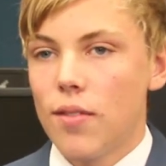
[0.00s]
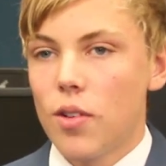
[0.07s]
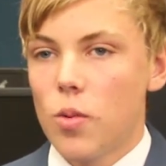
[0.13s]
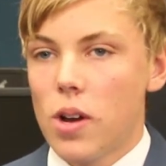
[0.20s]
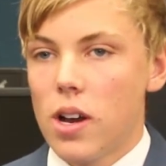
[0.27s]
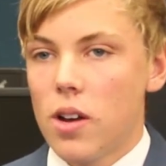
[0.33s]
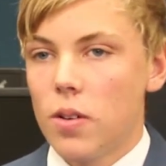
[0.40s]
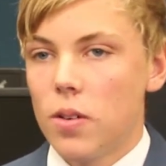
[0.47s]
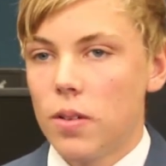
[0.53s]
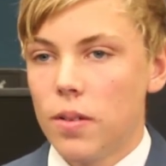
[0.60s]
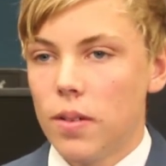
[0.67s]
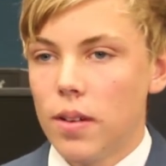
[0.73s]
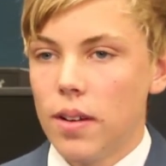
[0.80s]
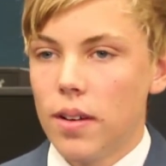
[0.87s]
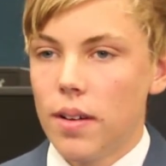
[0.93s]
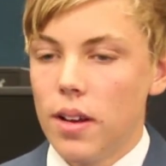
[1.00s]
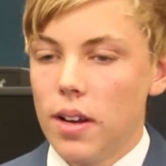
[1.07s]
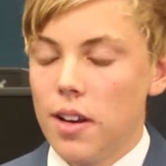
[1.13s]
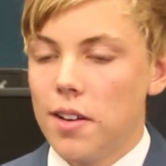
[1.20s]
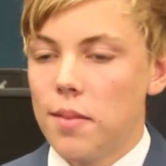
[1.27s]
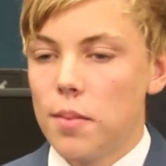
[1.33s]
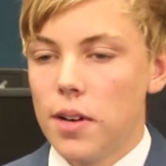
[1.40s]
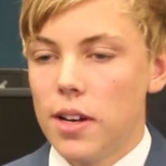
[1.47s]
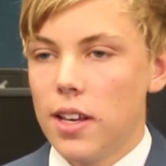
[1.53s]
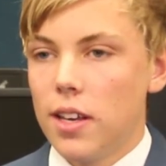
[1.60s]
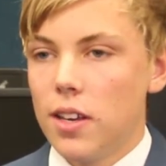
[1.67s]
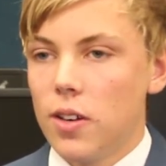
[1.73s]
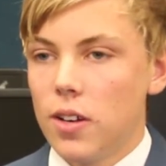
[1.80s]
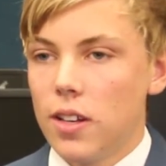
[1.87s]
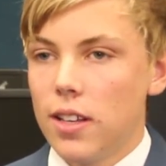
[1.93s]
for a while and were pretty
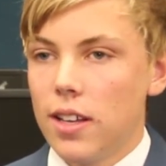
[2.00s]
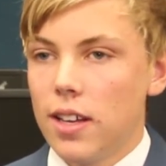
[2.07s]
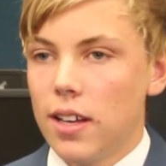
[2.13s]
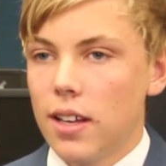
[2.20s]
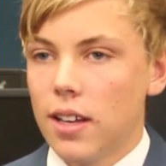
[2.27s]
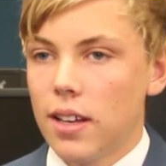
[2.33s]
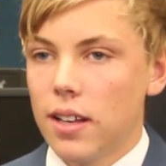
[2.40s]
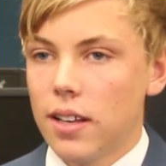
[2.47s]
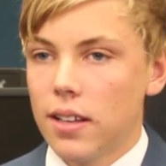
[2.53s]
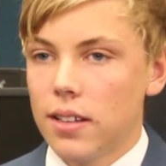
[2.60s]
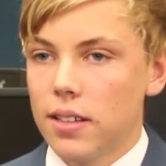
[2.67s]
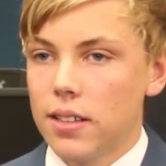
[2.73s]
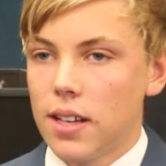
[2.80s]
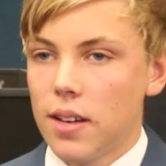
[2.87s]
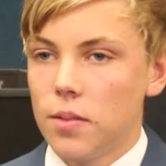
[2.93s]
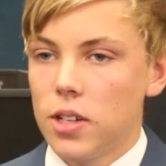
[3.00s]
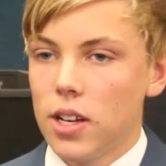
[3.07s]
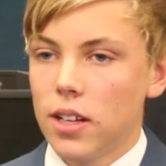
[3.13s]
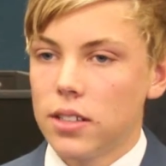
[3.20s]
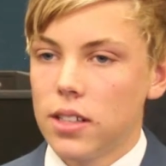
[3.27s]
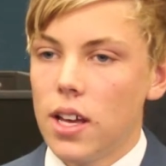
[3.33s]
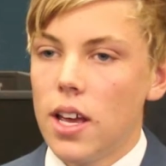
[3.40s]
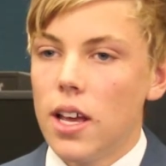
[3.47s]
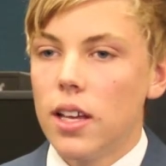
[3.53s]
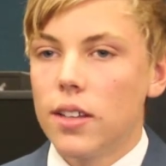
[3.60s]
good at their subjects.